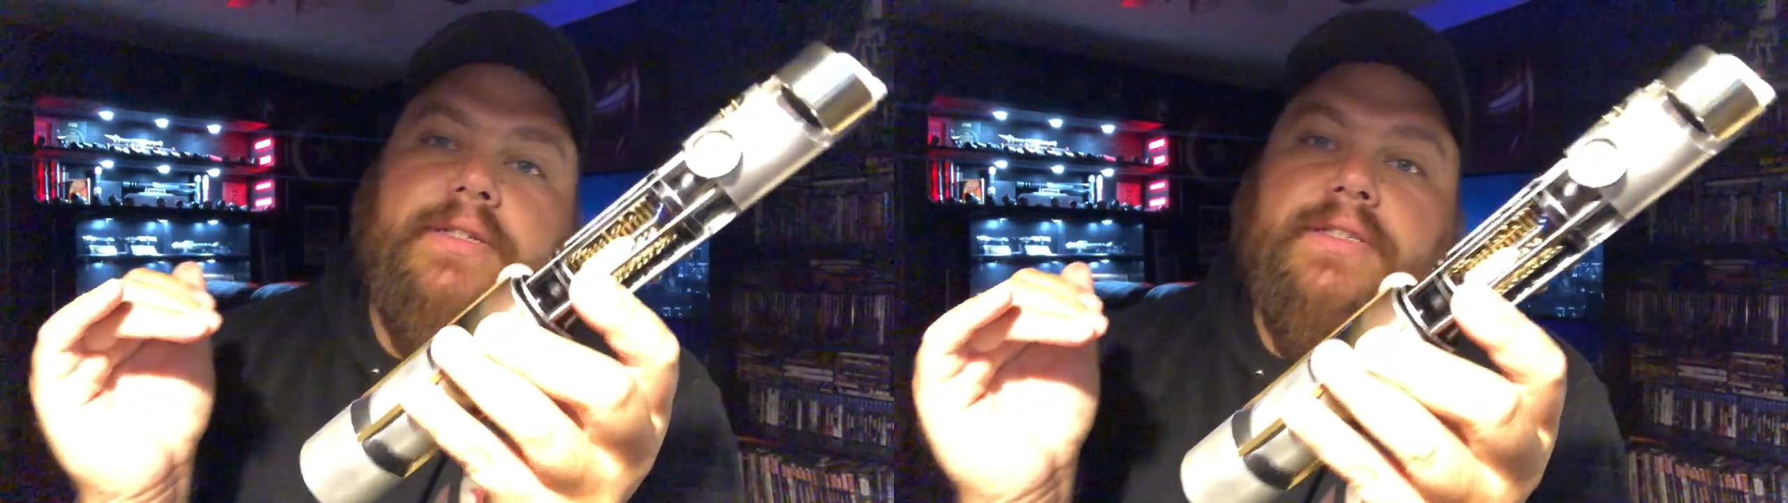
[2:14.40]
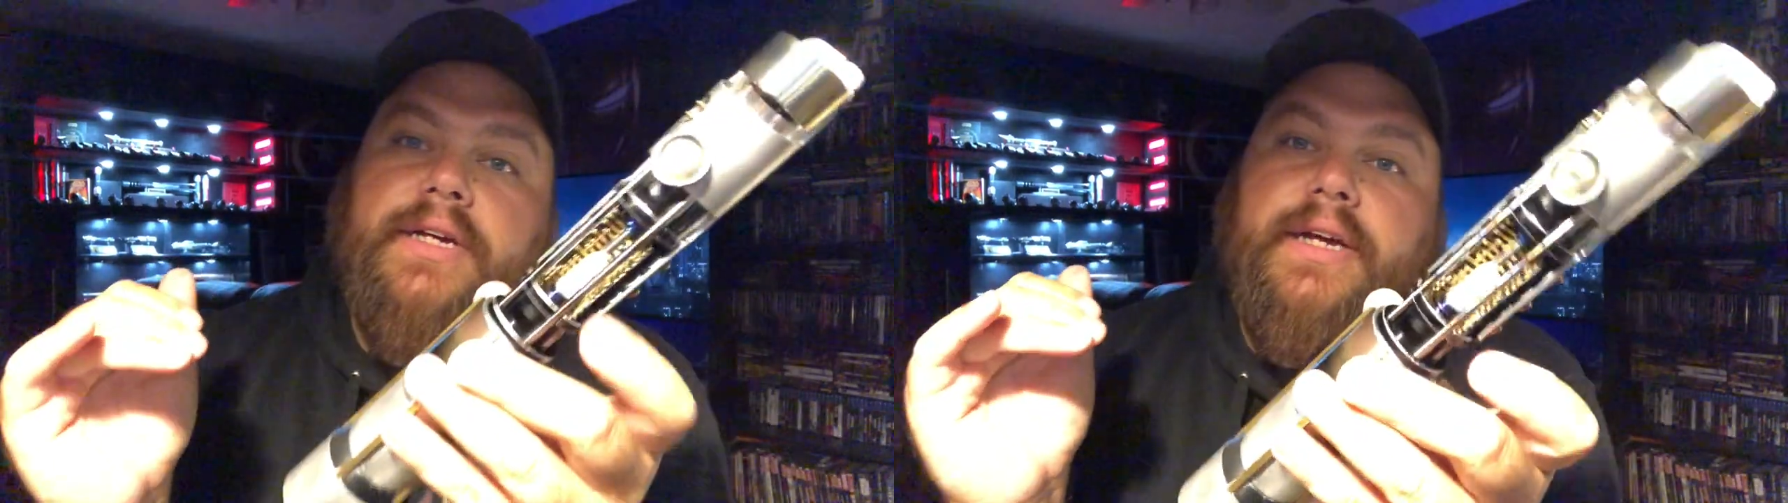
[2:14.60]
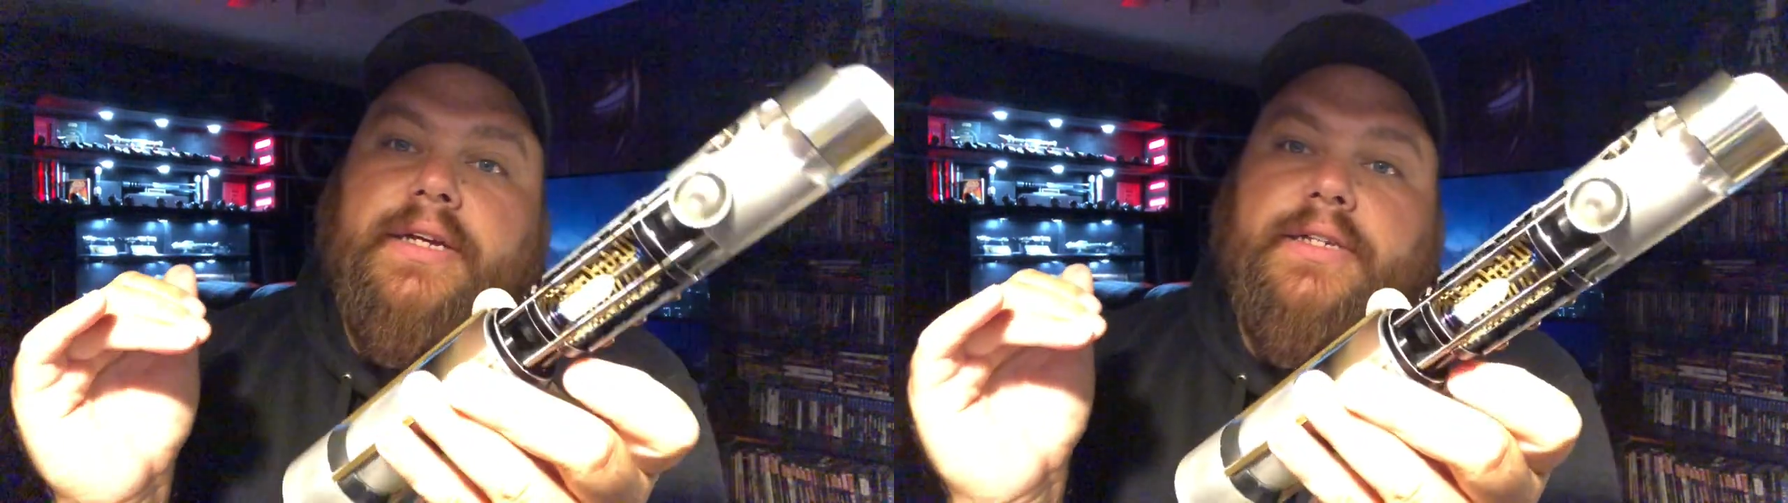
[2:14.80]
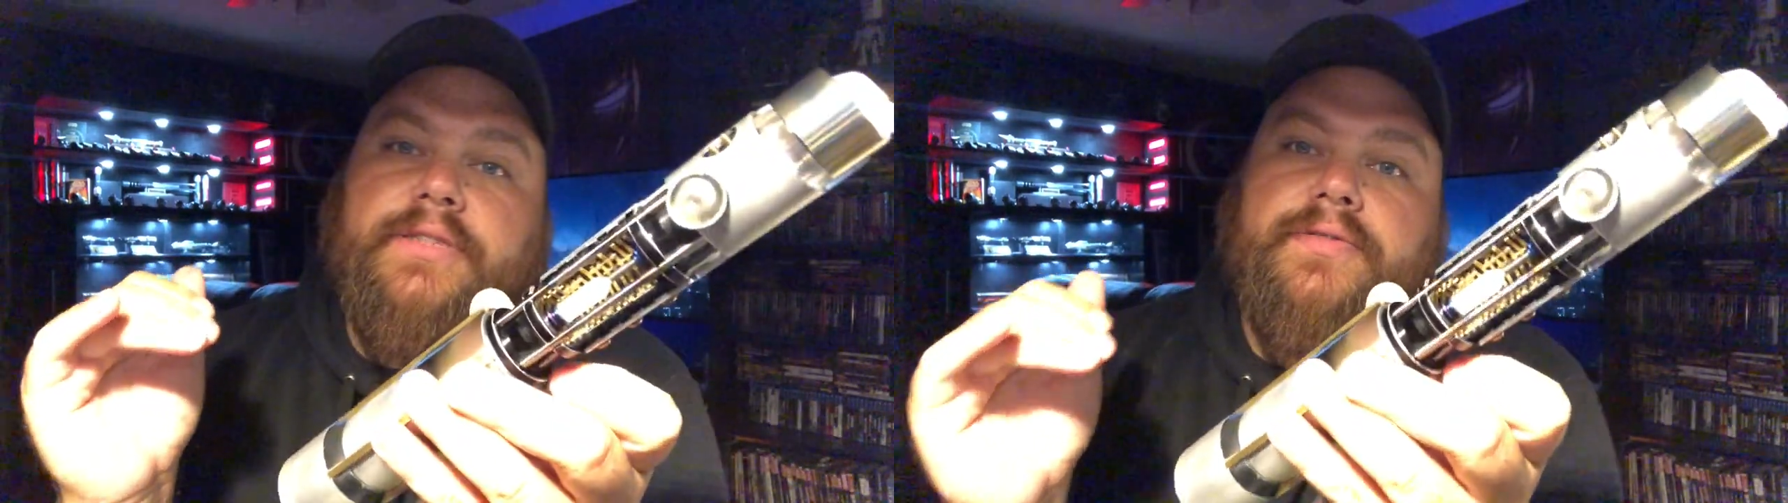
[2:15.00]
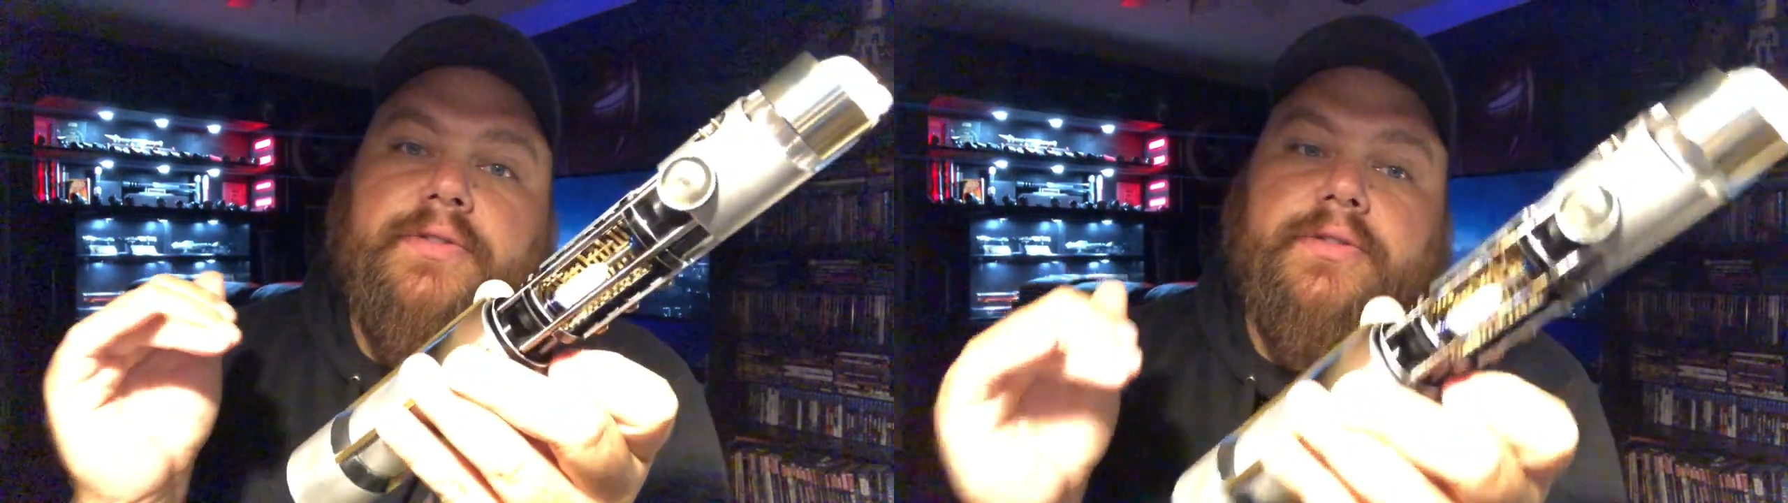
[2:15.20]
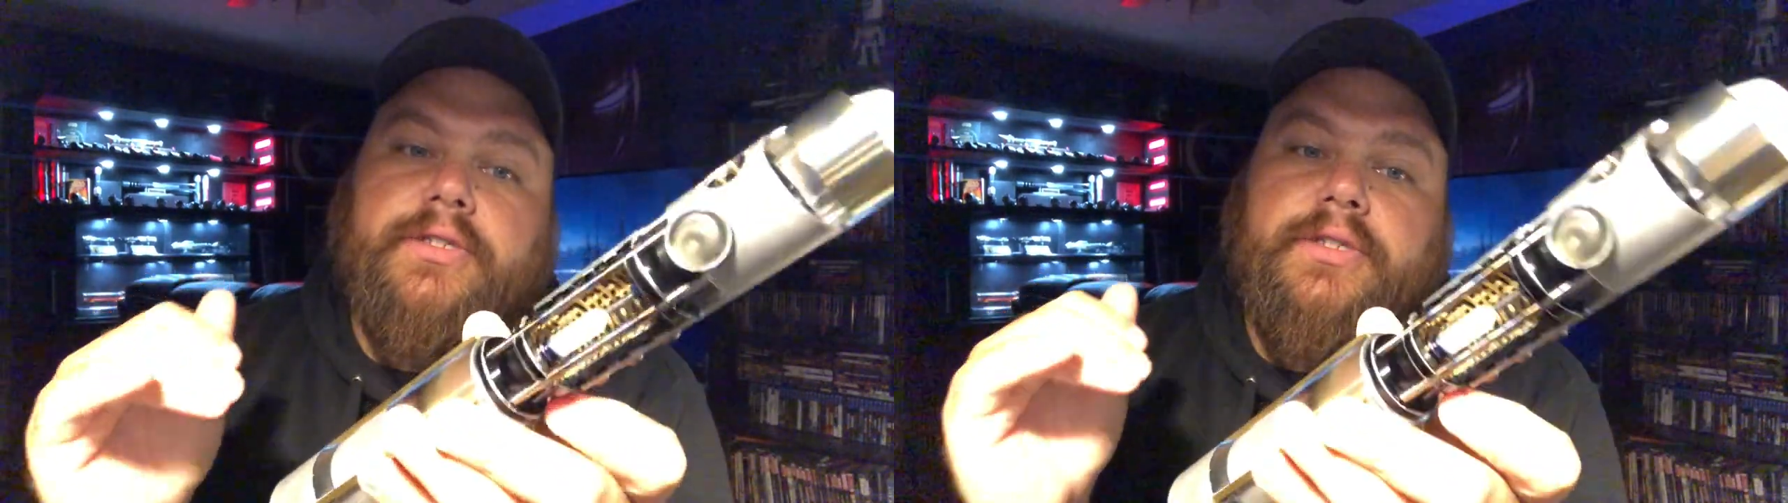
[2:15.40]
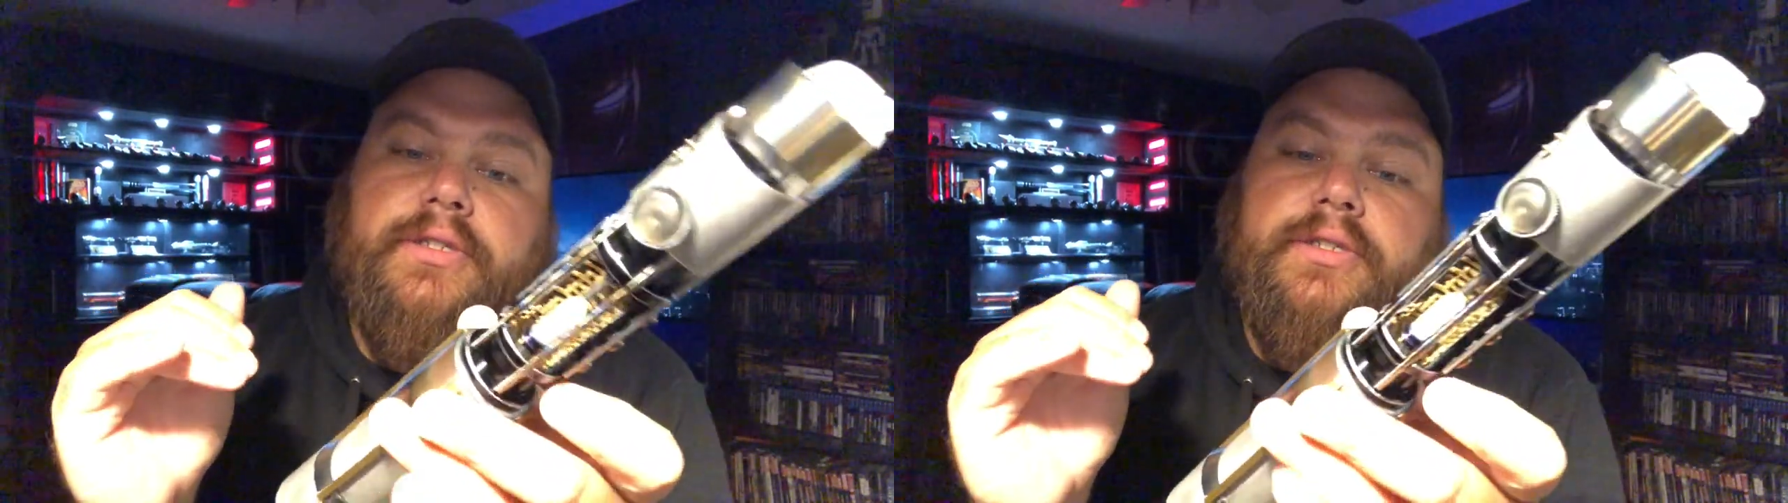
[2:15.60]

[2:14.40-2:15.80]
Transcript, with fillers: designed his first